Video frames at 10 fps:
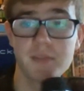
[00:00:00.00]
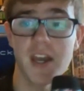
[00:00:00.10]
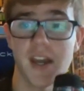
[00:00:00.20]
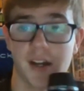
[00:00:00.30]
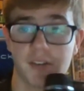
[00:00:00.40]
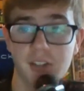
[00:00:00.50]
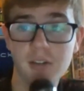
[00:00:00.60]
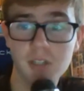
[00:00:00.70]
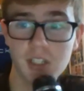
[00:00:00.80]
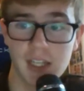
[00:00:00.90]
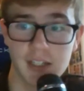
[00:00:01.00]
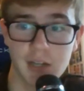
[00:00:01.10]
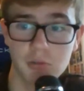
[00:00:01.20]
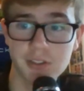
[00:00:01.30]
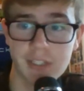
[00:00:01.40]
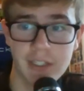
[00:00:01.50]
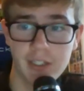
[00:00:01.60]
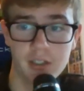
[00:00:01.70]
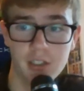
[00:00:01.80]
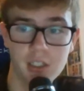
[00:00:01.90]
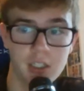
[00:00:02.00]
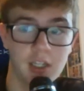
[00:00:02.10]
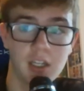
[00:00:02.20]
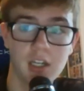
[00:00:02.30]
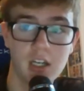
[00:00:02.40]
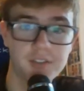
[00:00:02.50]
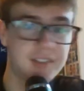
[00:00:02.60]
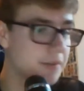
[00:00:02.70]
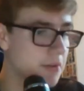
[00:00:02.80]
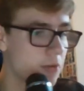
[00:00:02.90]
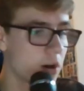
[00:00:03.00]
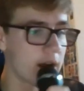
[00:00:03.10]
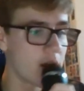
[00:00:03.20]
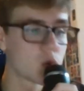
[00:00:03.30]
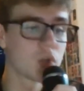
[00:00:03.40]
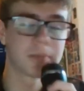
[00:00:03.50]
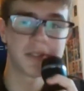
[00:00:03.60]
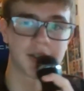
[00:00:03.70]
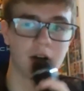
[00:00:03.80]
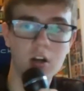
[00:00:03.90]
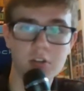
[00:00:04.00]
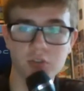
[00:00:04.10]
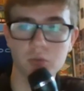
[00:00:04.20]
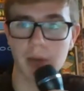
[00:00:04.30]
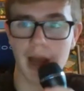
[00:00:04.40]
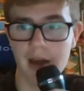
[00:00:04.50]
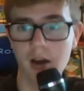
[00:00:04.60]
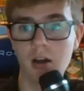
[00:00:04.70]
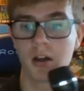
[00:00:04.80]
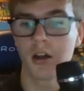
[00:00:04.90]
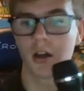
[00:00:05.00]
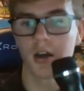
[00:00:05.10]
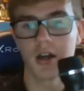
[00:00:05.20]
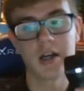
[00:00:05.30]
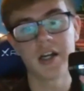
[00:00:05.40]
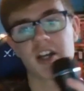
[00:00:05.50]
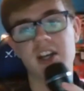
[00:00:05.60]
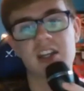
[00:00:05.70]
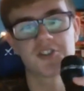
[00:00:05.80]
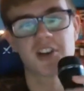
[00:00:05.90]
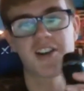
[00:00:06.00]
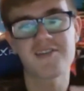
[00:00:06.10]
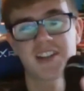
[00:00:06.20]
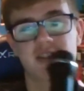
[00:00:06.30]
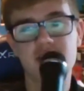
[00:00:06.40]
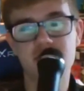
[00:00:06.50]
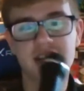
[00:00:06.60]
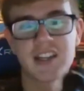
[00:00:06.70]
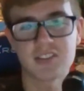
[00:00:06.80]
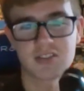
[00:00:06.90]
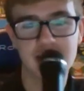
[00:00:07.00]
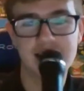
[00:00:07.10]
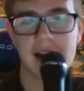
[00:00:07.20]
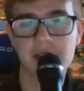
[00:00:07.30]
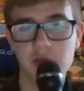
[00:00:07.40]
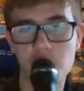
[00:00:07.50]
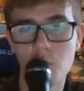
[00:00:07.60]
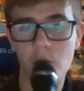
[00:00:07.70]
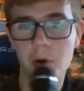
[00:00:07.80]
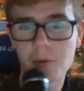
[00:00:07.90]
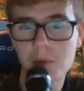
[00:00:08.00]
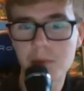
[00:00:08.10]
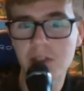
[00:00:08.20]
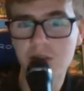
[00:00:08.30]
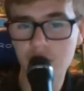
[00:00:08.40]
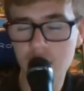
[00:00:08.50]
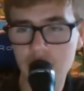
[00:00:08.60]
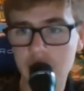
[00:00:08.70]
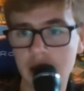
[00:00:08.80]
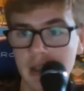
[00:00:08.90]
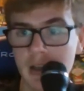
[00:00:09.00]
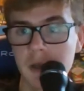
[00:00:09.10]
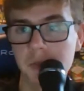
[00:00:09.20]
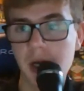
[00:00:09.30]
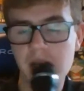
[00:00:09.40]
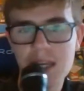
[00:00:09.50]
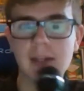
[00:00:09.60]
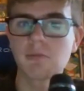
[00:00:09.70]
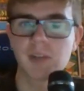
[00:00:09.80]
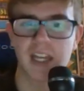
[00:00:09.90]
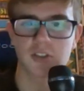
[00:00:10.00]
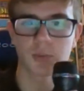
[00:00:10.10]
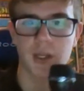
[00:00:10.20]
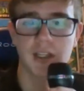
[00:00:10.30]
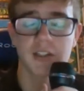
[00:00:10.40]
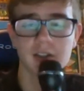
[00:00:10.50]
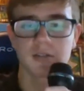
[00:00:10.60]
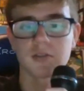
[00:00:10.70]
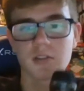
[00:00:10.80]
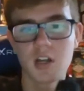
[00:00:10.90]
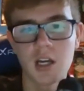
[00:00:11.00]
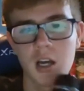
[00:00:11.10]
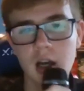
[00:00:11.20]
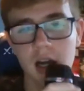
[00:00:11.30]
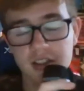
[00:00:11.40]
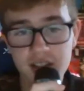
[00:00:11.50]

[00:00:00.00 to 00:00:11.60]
yeah, I think I'm going to end that one there. David Raya will be an Arsenal player. It is currently Tuesday, so the announcement will probably be done by the end of next week. I'd